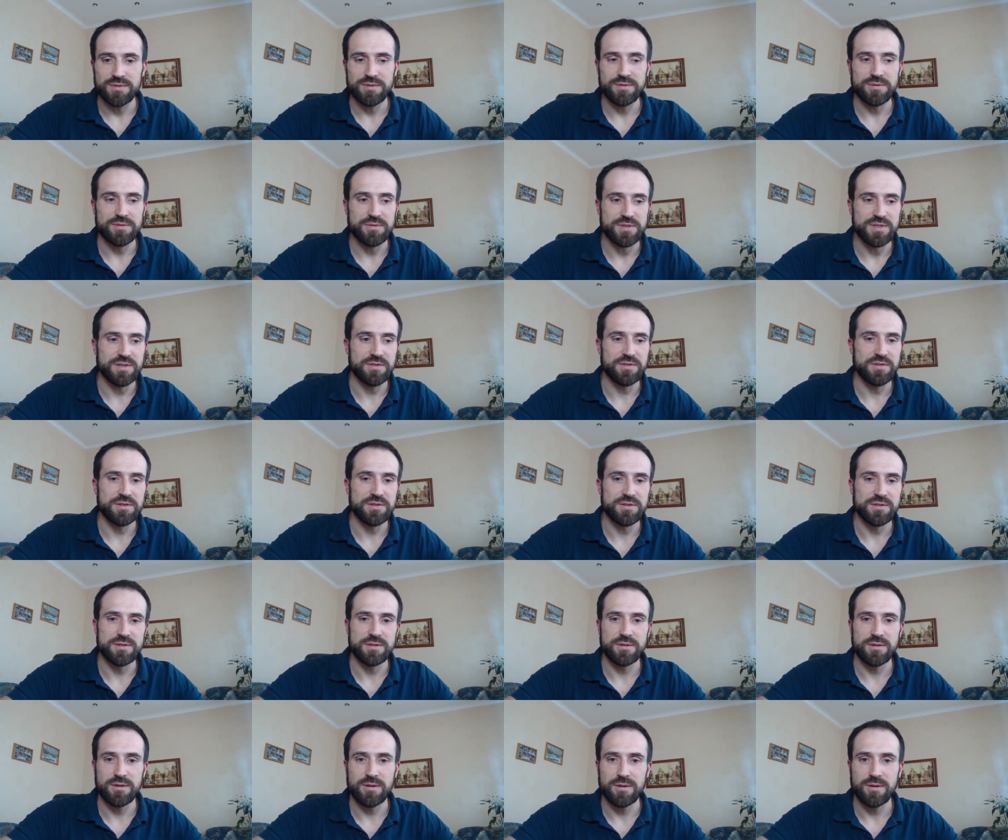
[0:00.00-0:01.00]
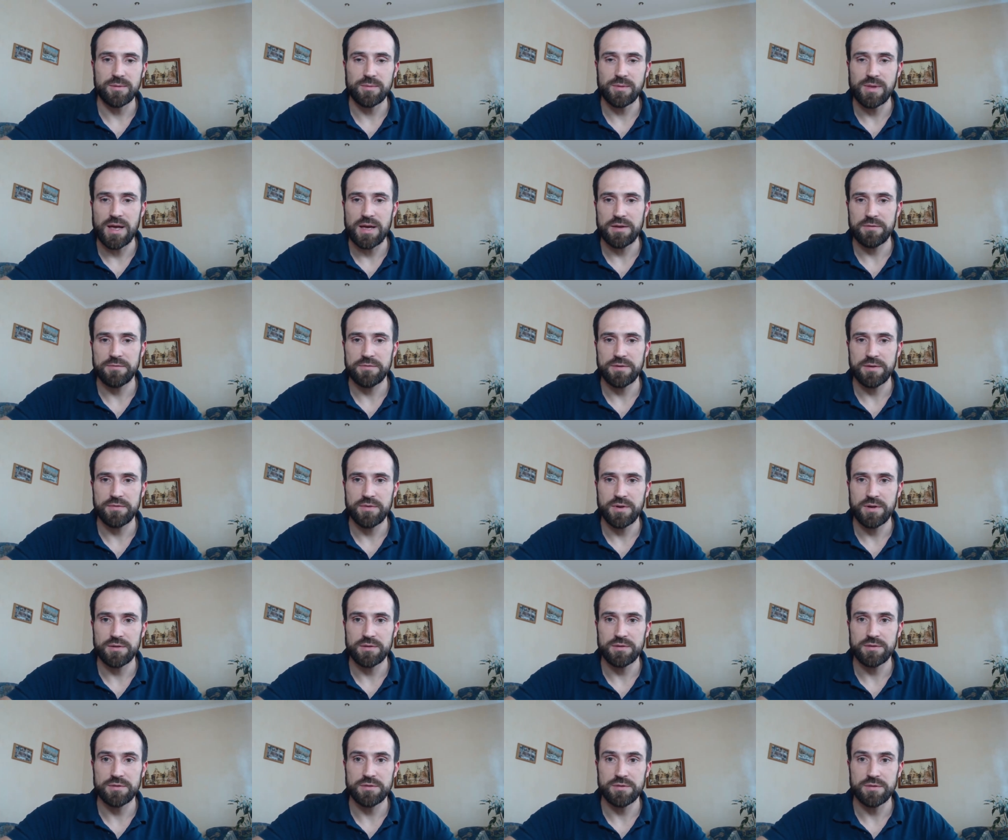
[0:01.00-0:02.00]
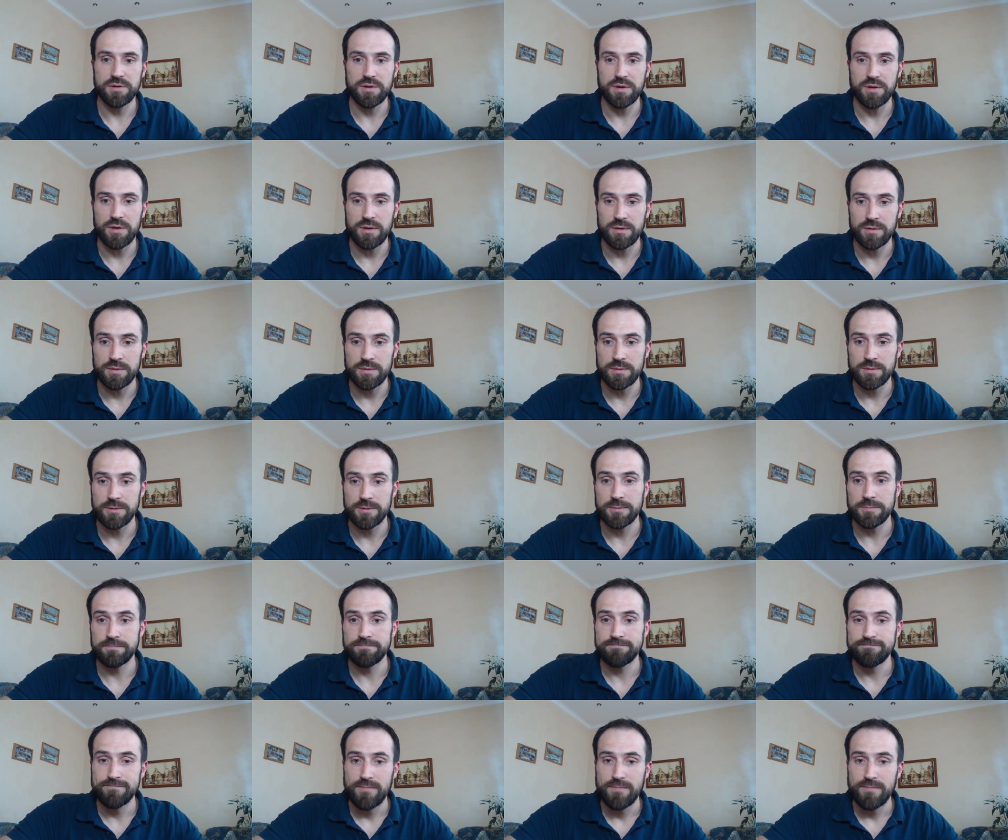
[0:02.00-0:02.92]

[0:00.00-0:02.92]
see this uh, live event uh, in uh,